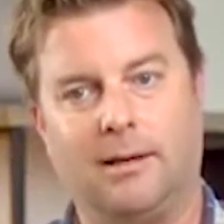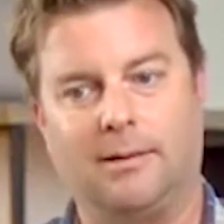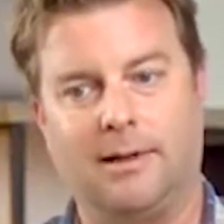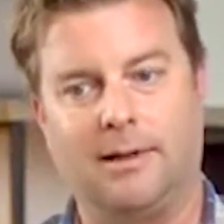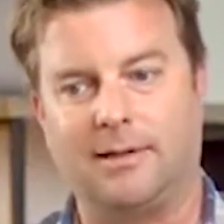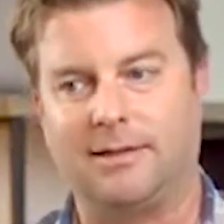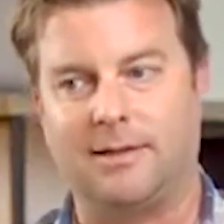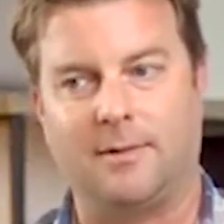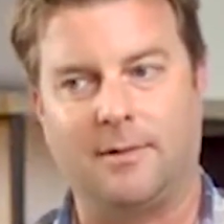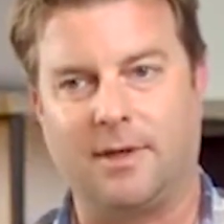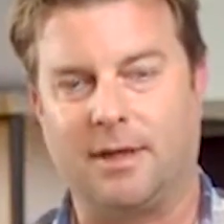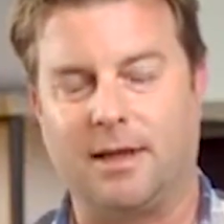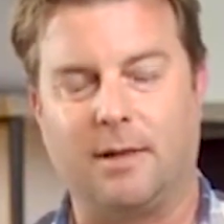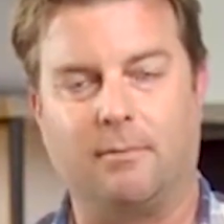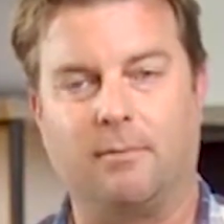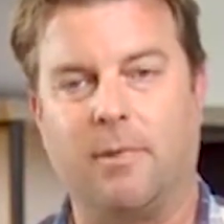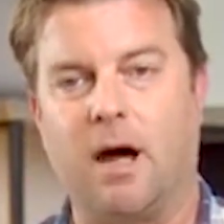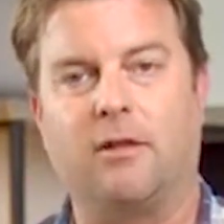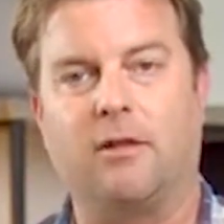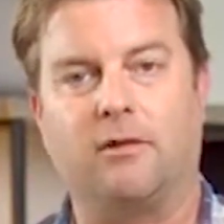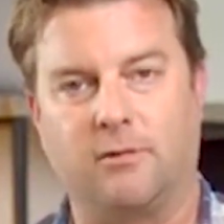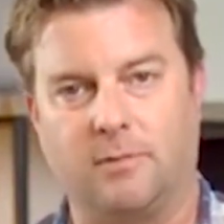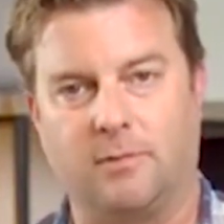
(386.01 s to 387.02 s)
Not something that
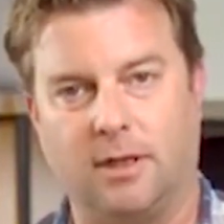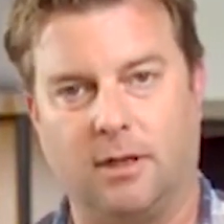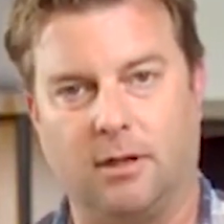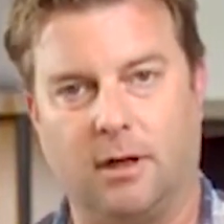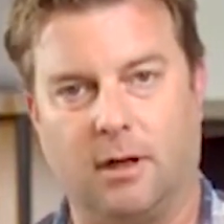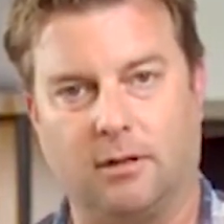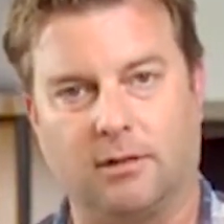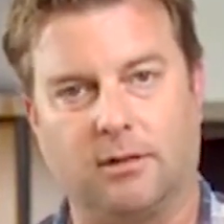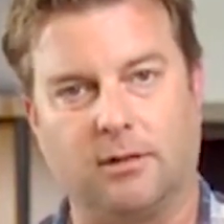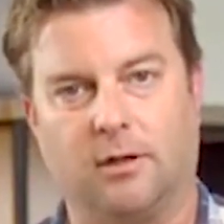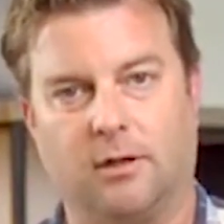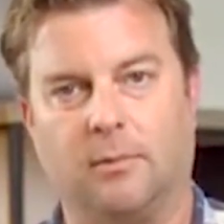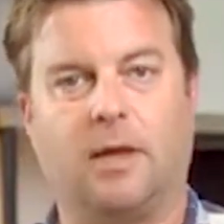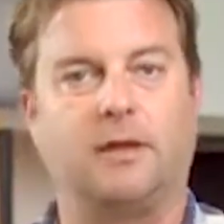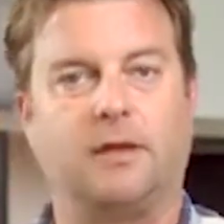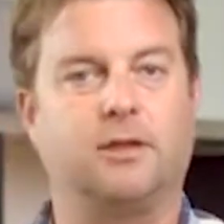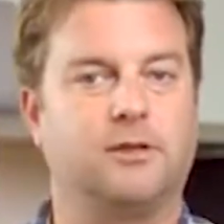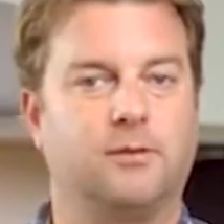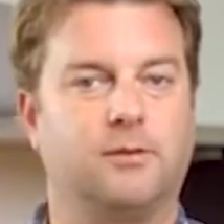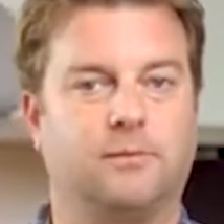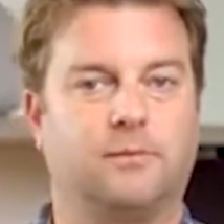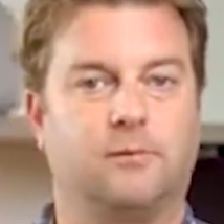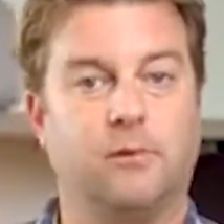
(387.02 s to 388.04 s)
bothers me long term, I
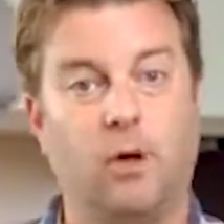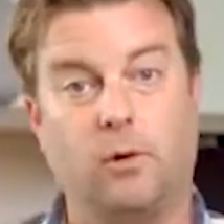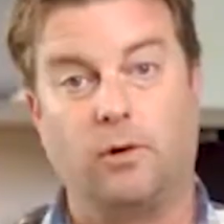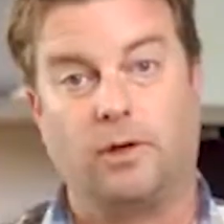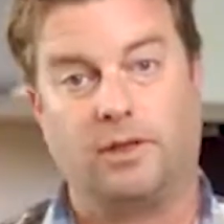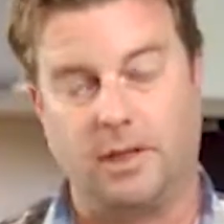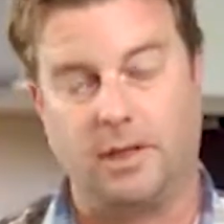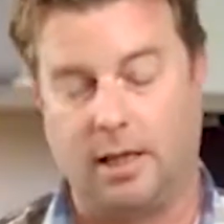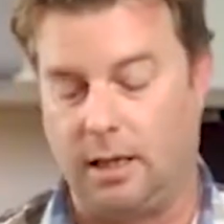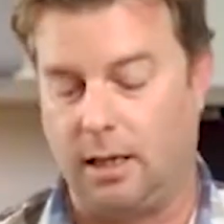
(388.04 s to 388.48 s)
just notice it.